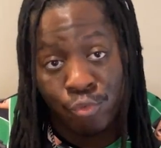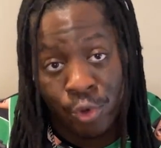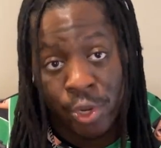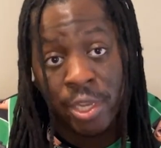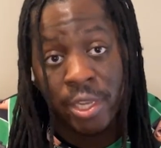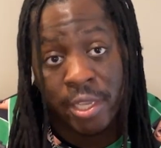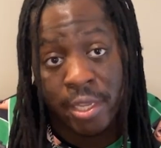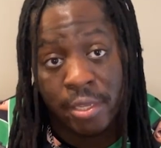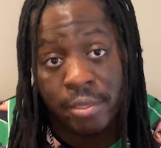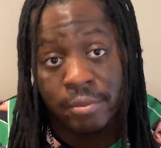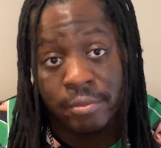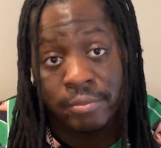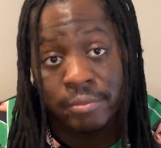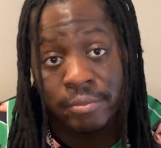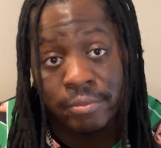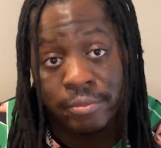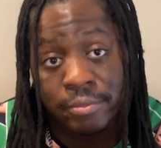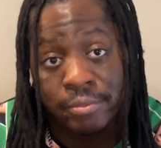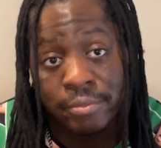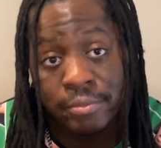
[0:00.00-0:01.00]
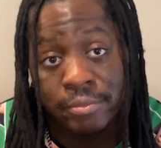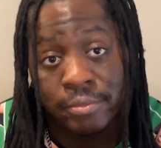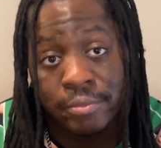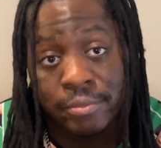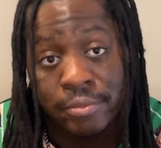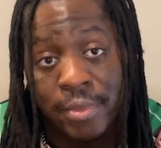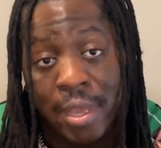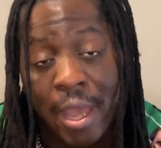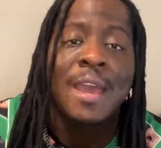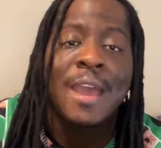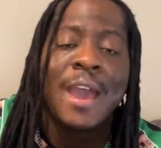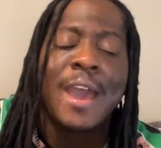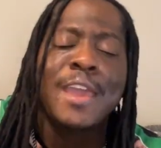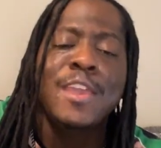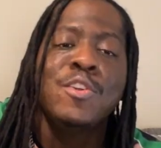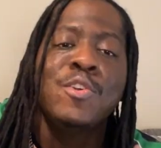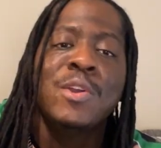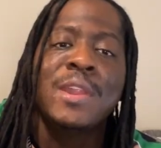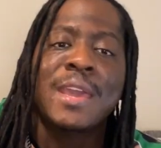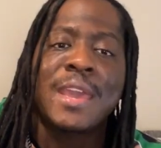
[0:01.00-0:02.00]
Really? How
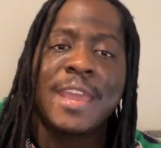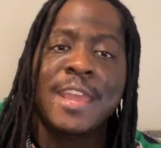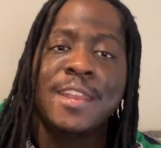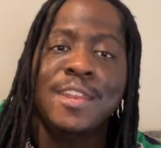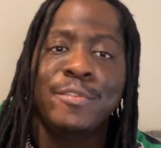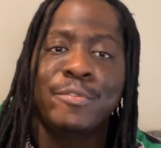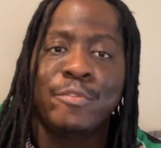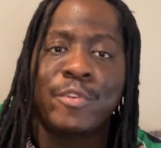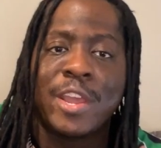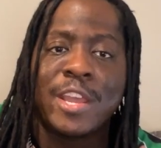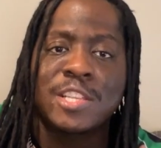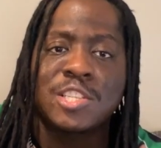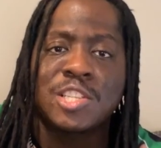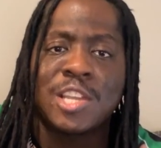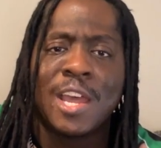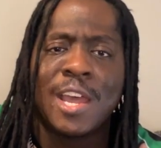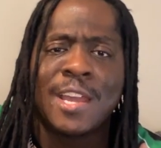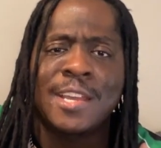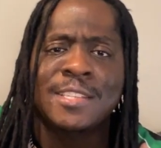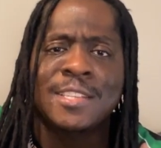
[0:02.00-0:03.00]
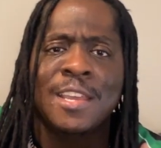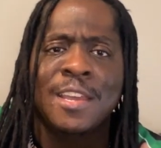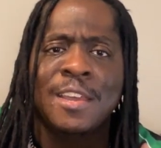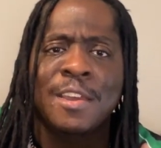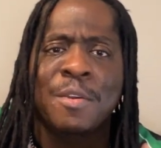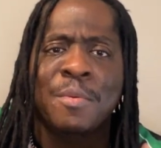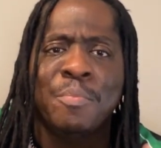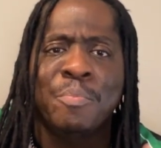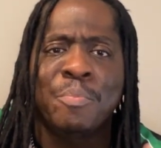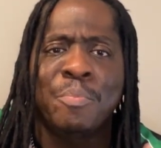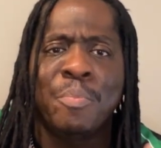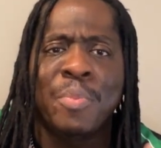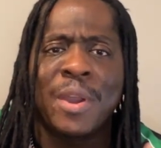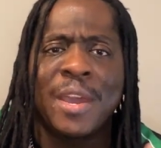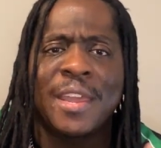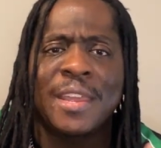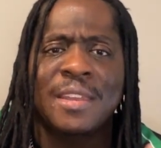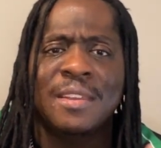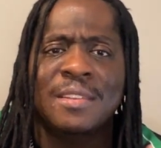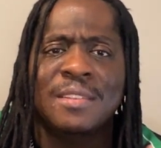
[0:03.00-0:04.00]
you gonna end a franchise,
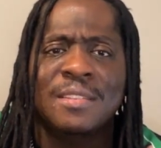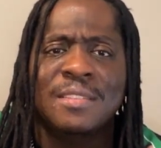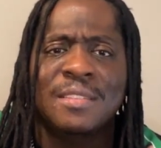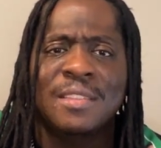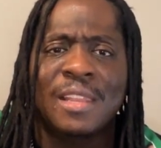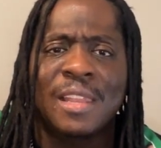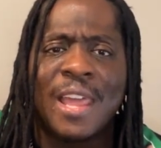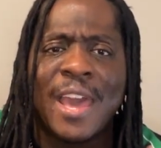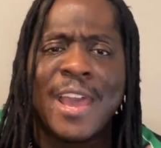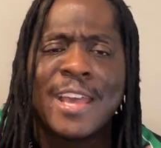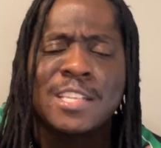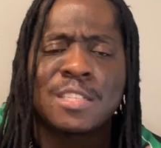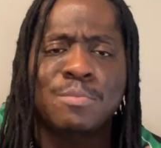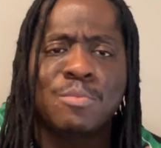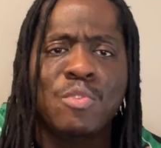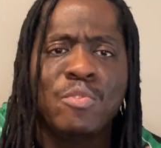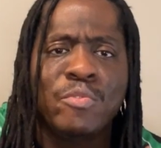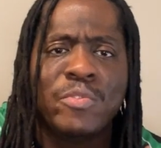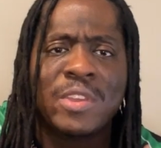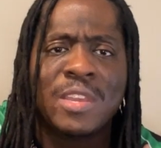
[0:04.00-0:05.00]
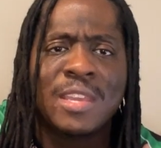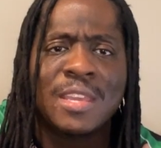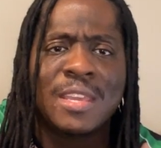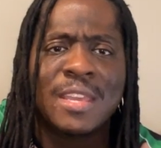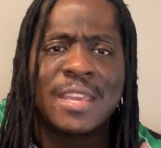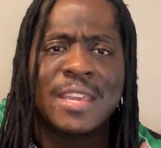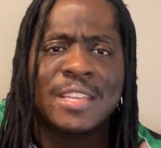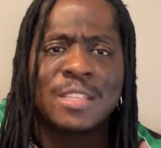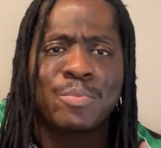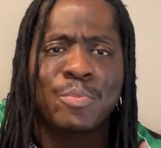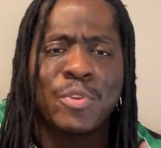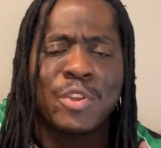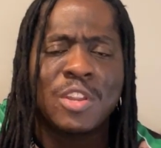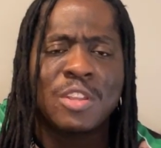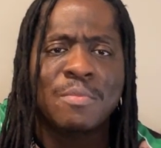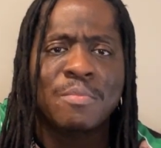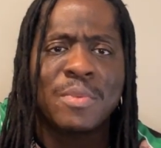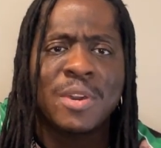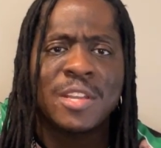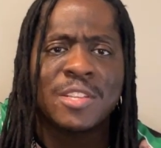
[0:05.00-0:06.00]
but the last movie is
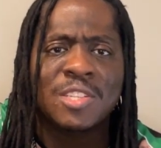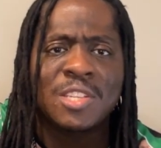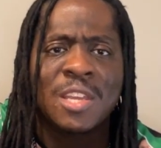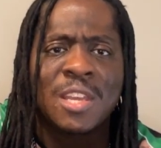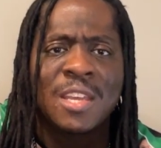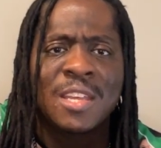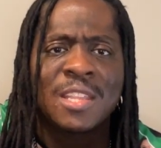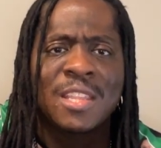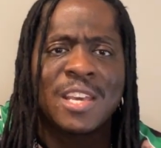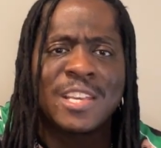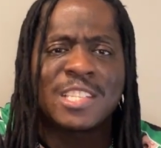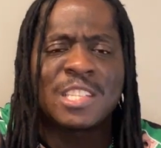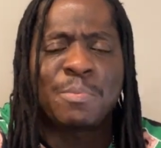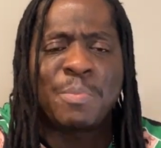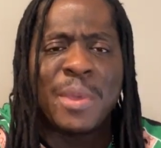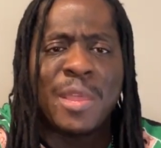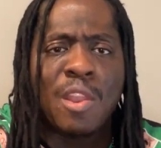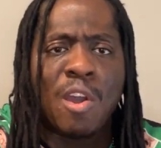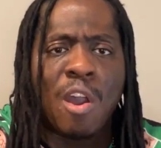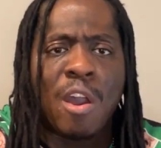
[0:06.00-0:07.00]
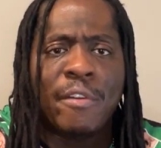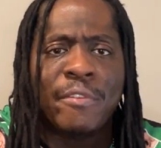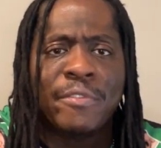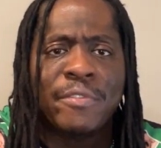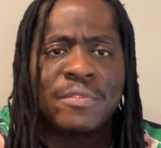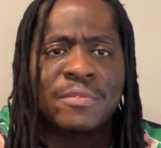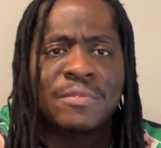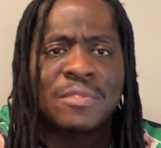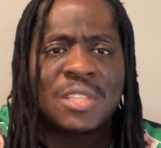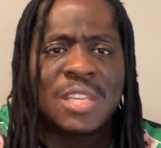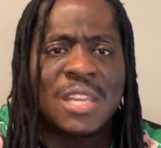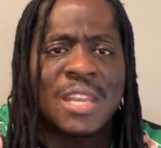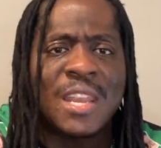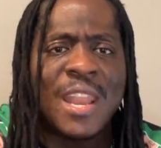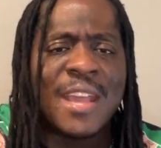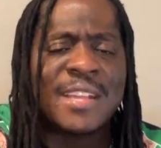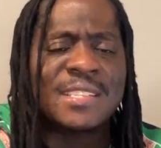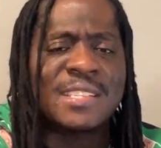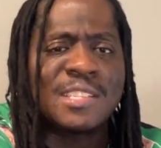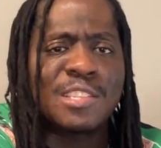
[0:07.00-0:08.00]
pretty much a spinoff to the
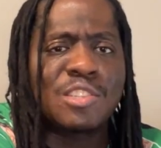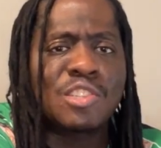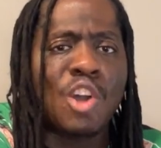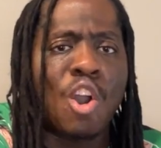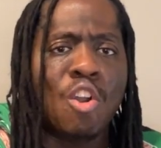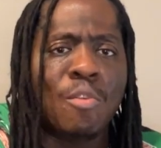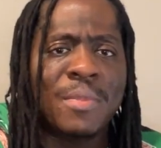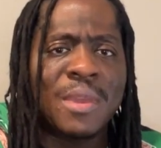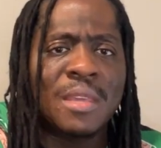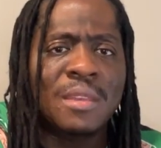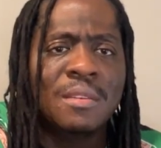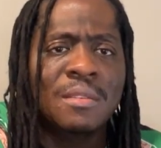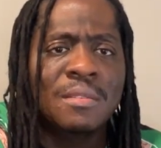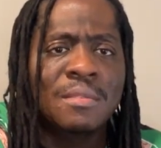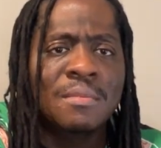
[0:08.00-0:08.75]
next installment,